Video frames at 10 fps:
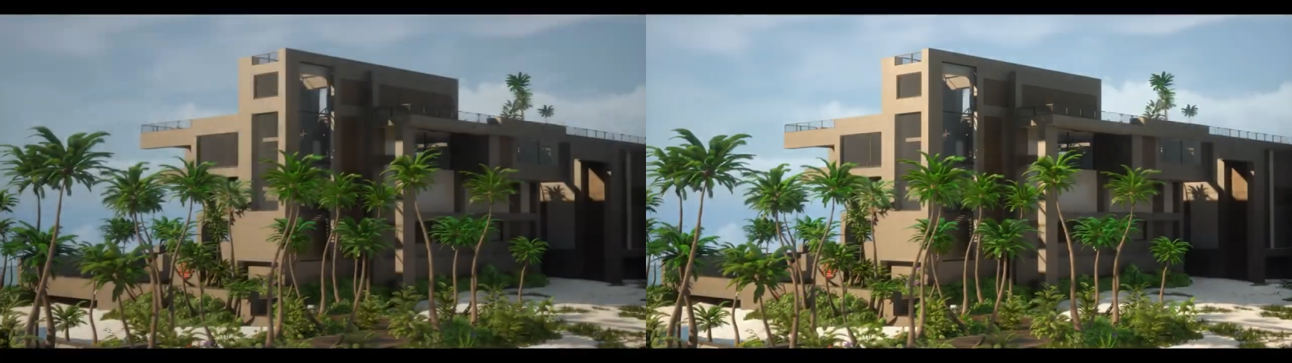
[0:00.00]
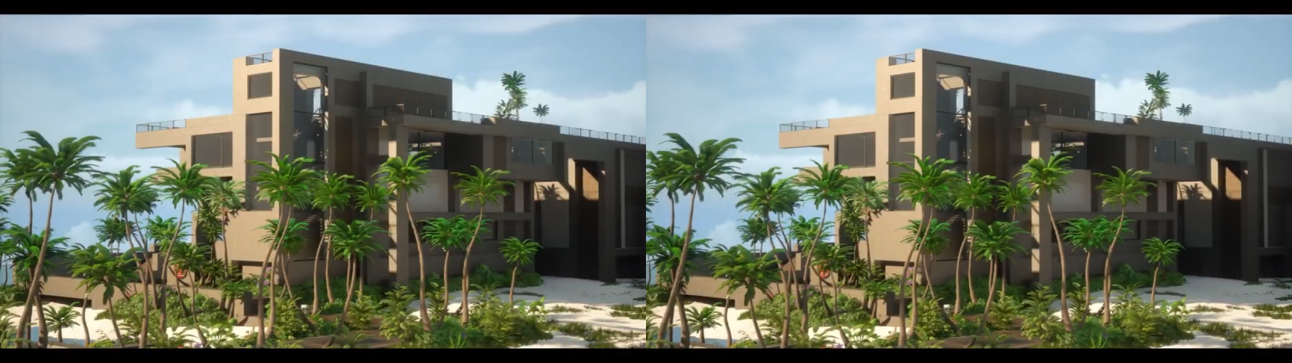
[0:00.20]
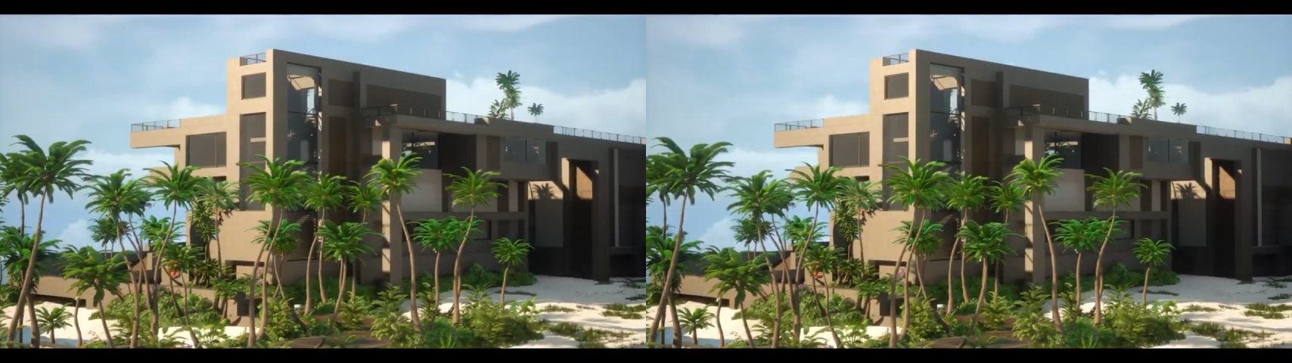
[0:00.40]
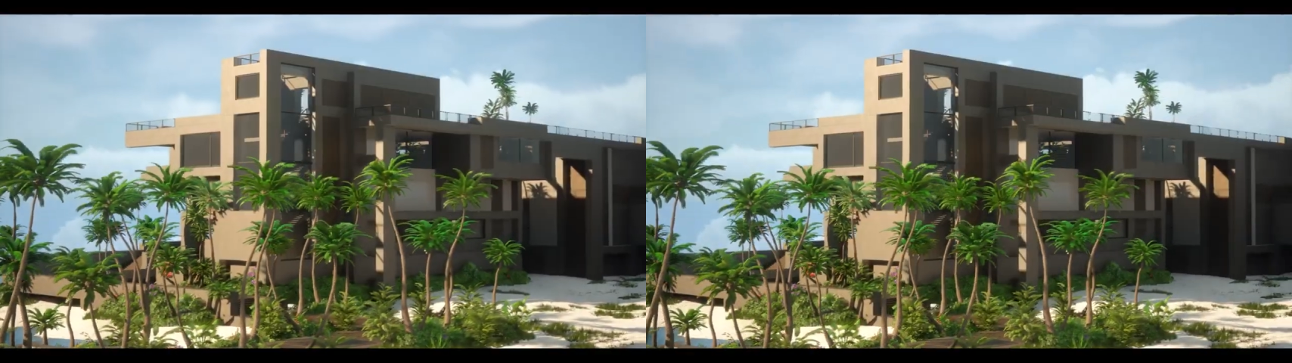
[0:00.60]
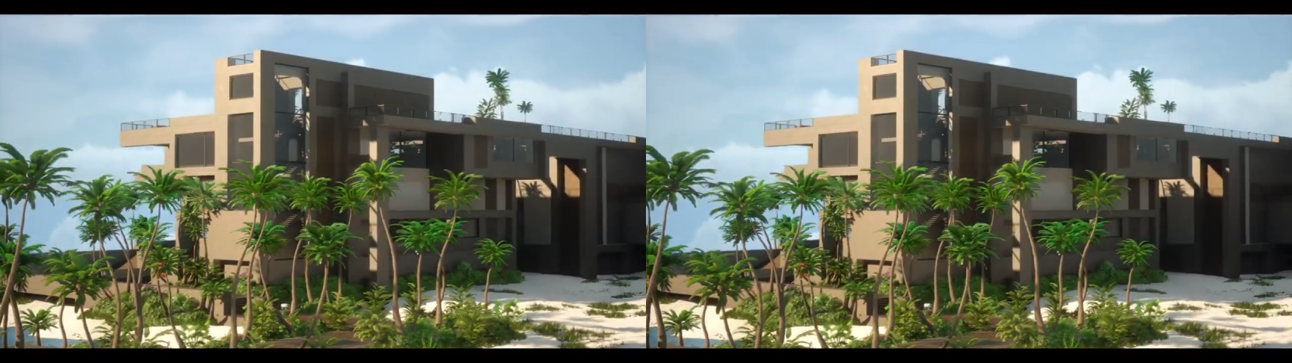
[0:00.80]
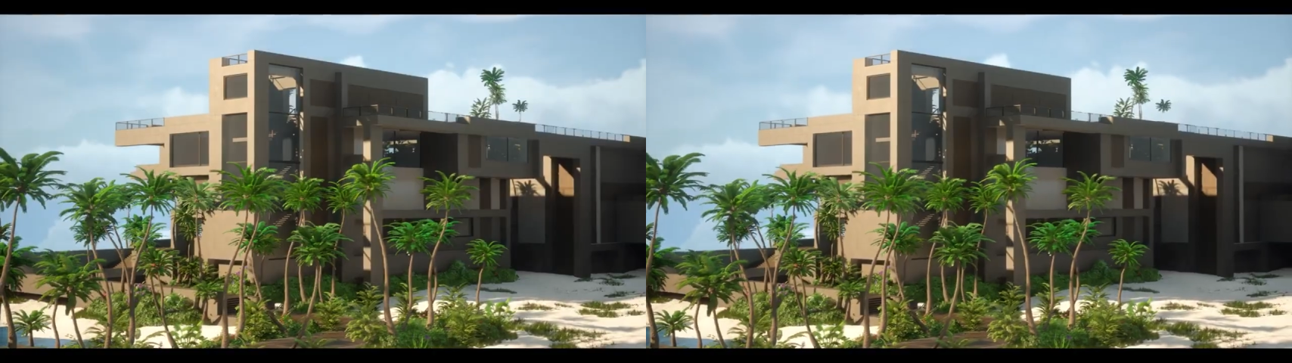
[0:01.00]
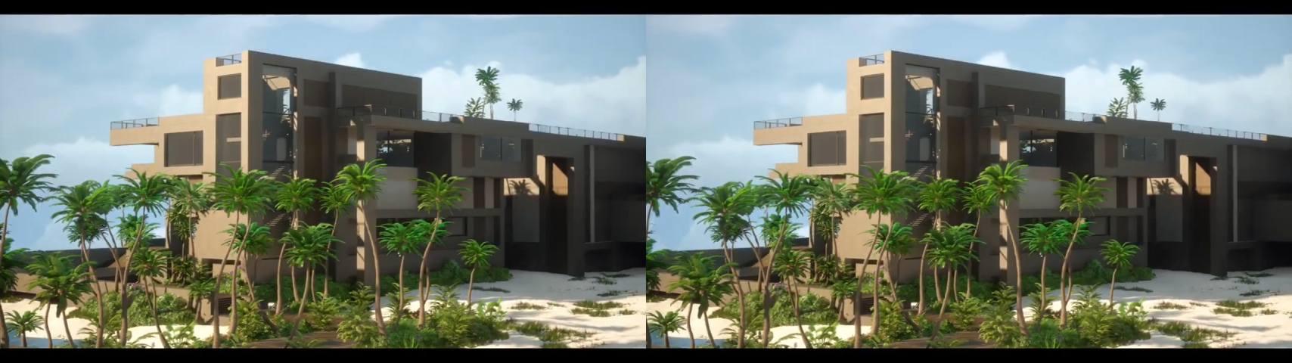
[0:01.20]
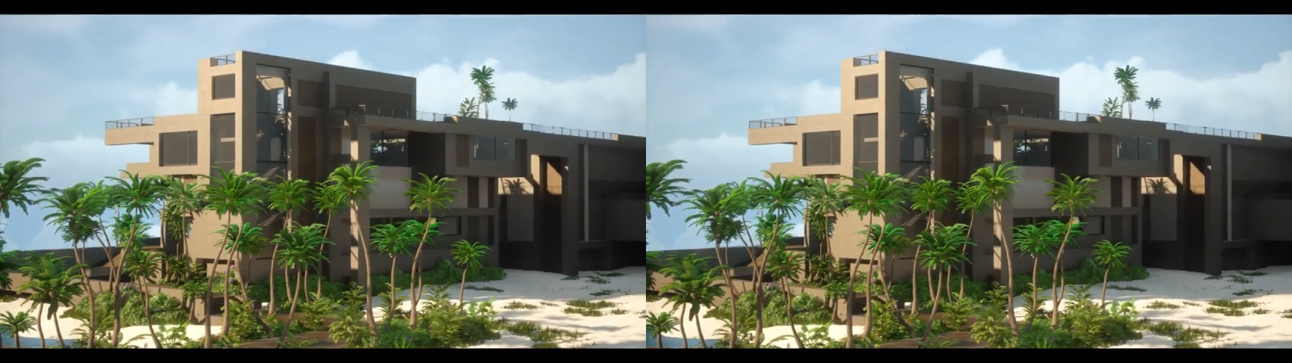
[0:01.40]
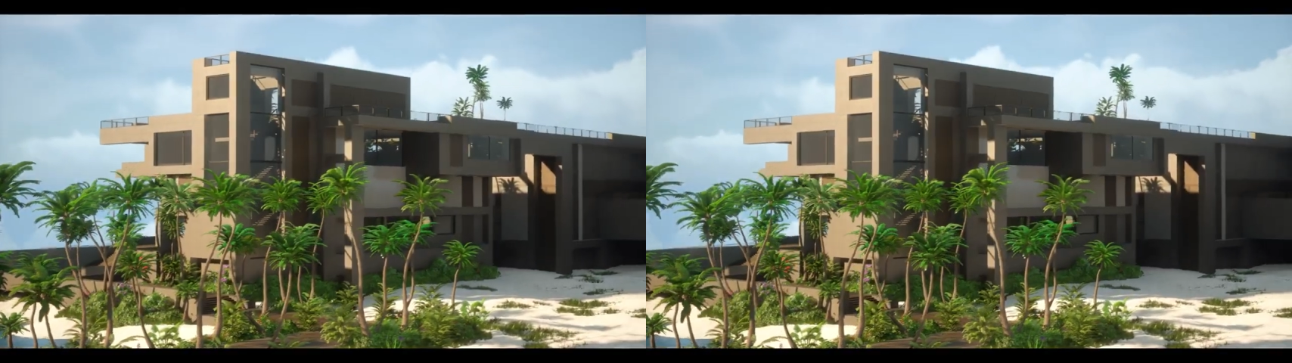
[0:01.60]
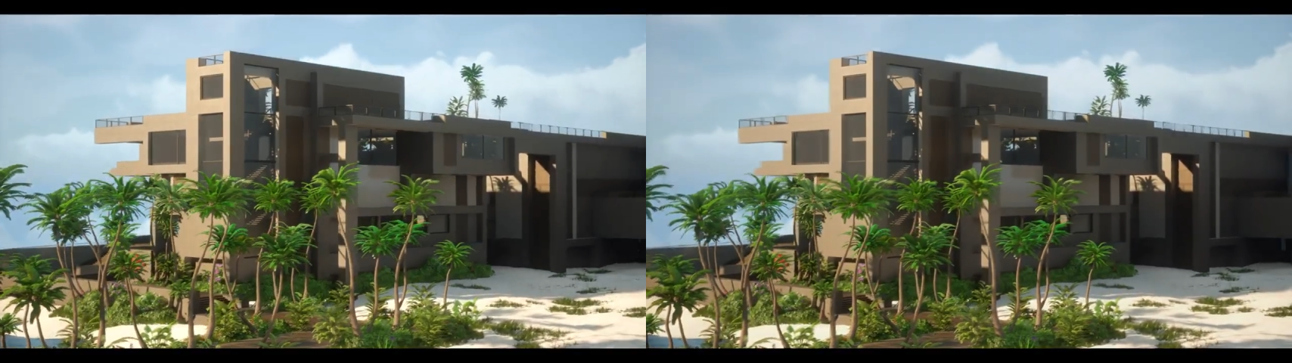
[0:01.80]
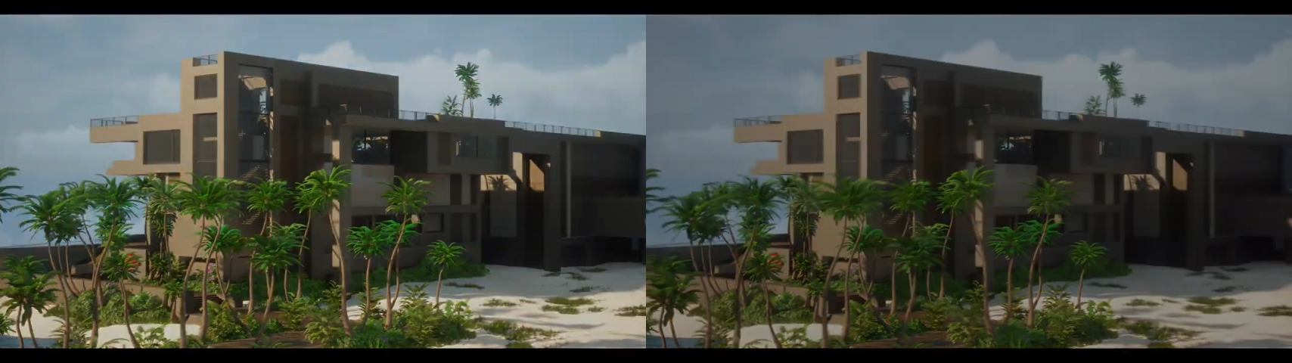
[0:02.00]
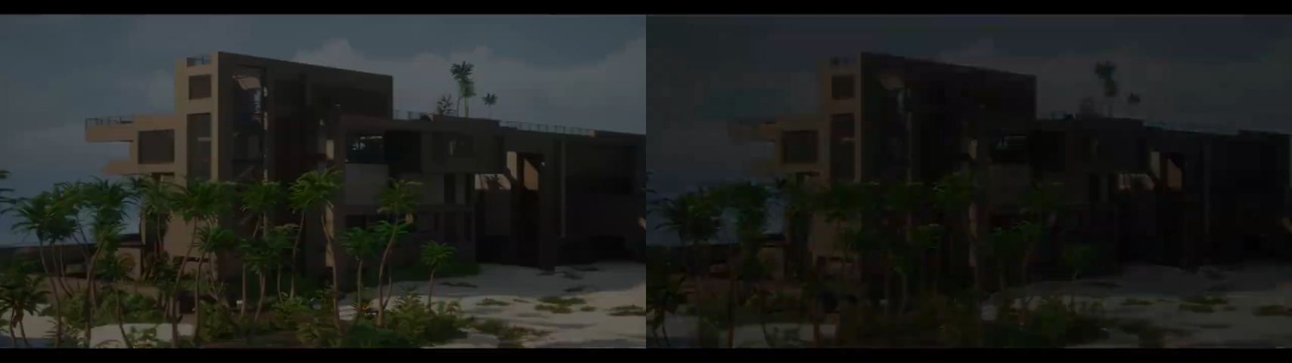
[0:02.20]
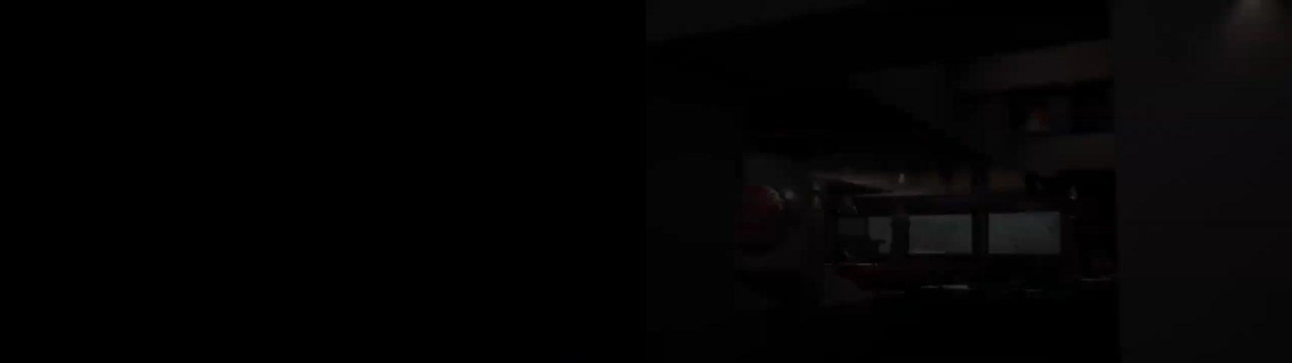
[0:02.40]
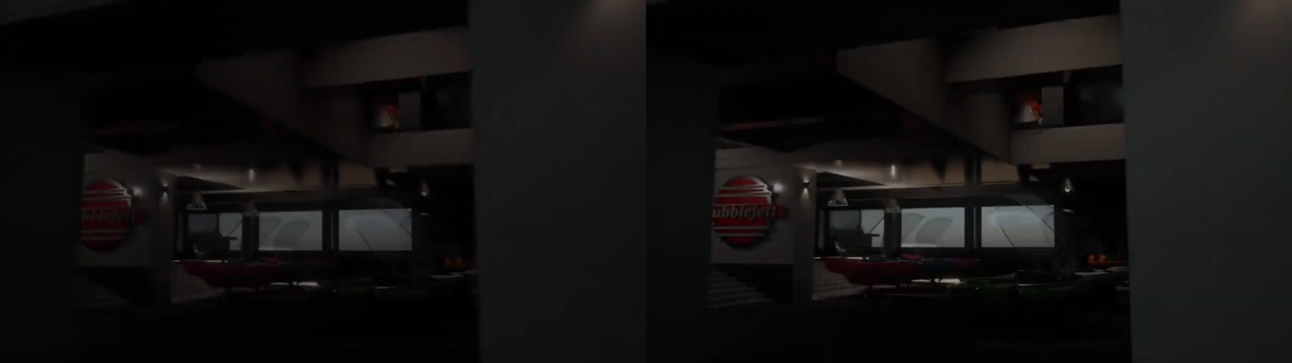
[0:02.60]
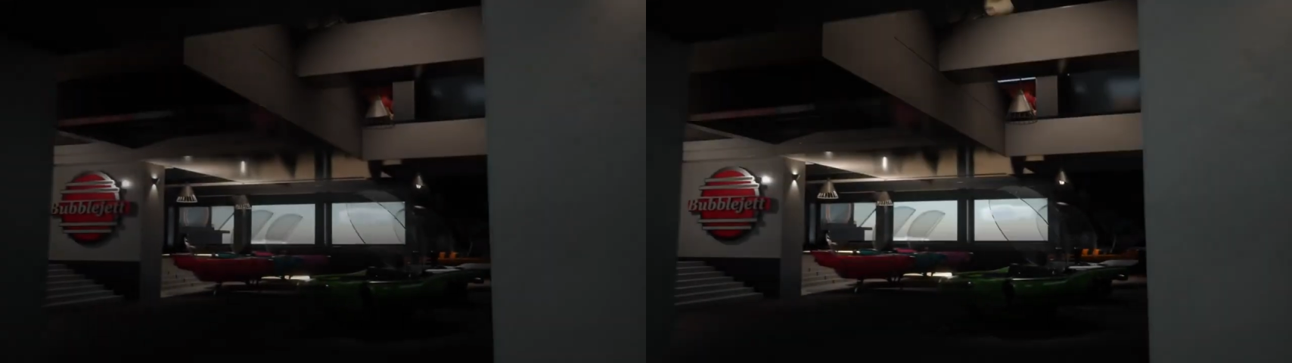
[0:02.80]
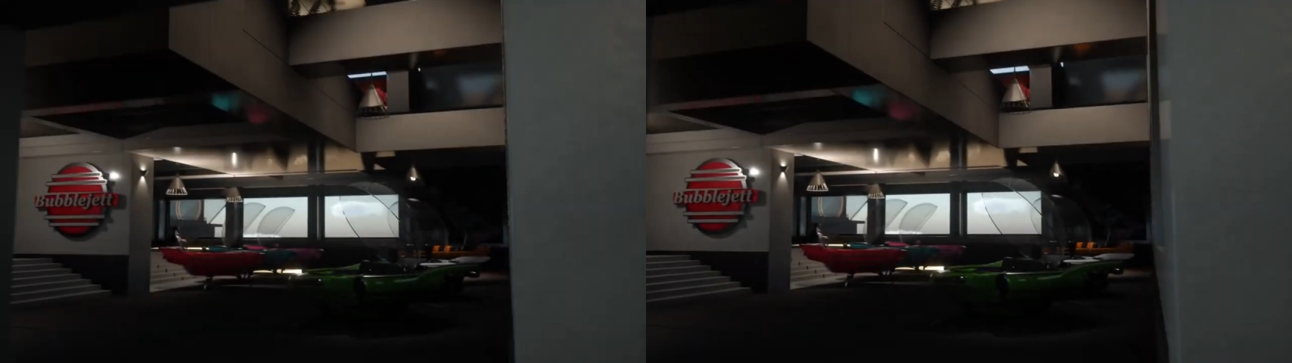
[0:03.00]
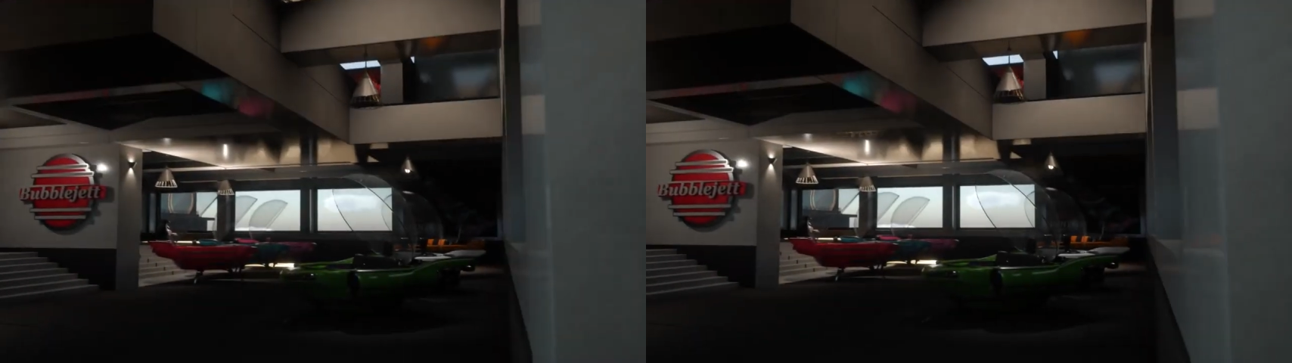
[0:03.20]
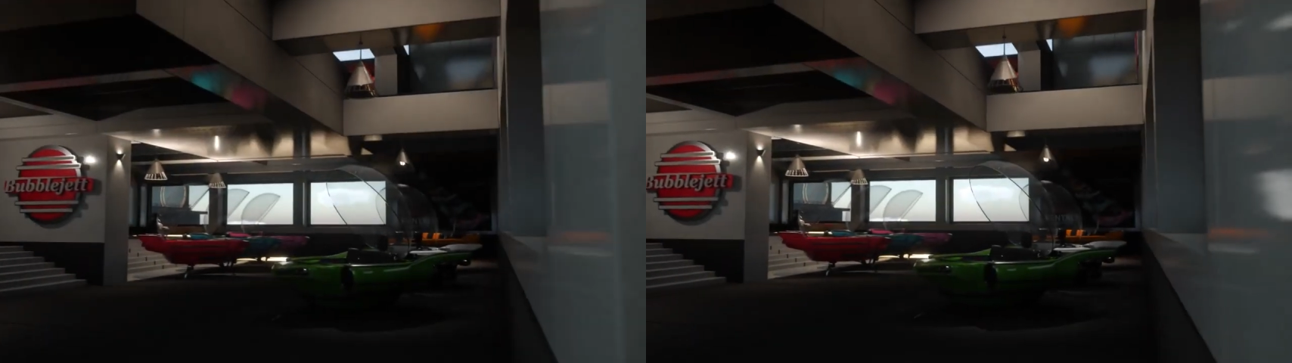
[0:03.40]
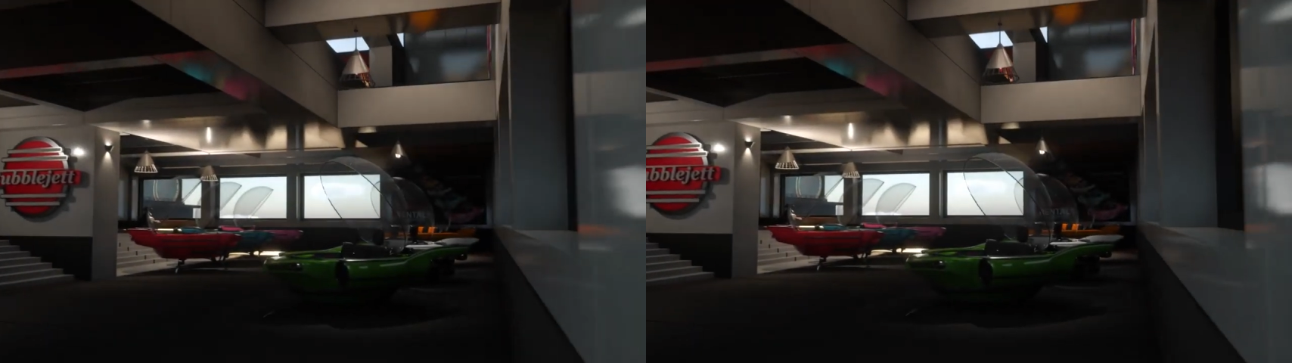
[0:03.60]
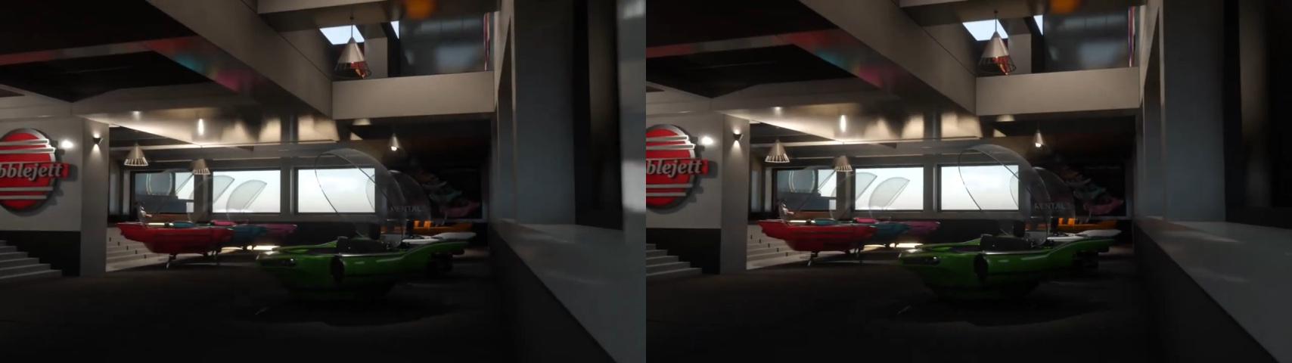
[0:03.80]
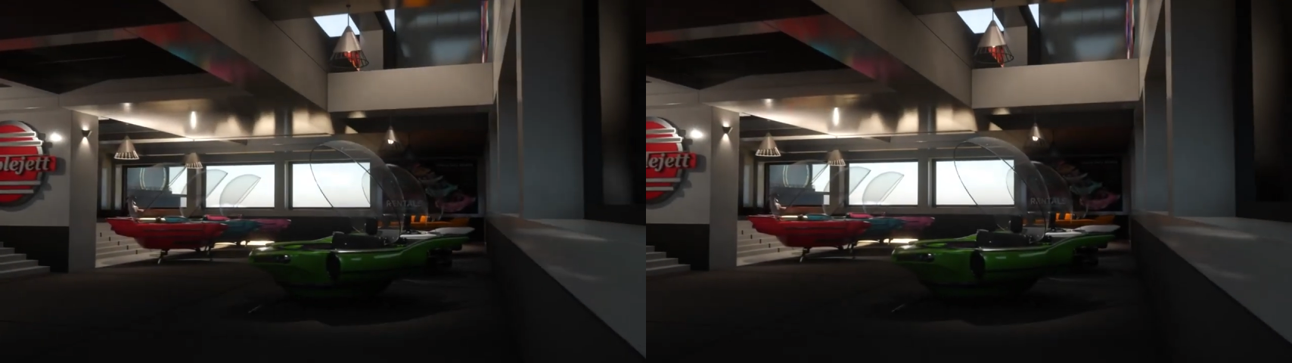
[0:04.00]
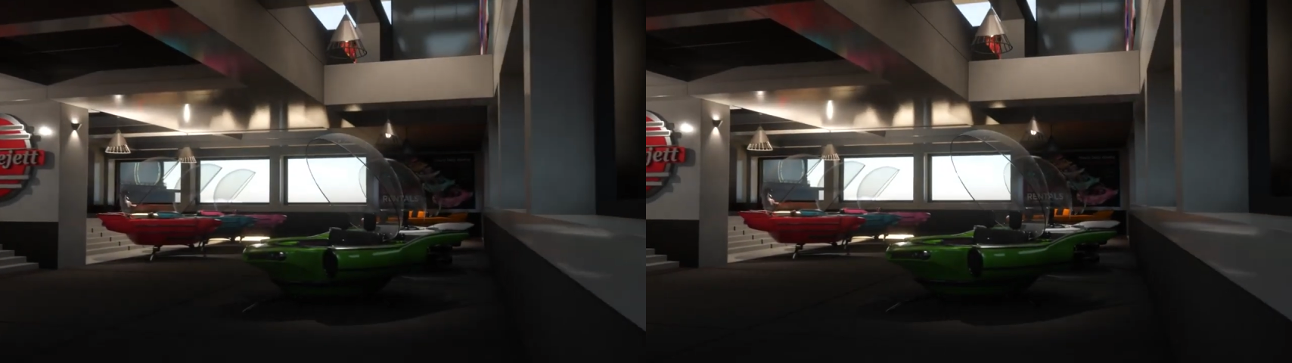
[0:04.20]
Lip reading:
[unreadable: no face in view]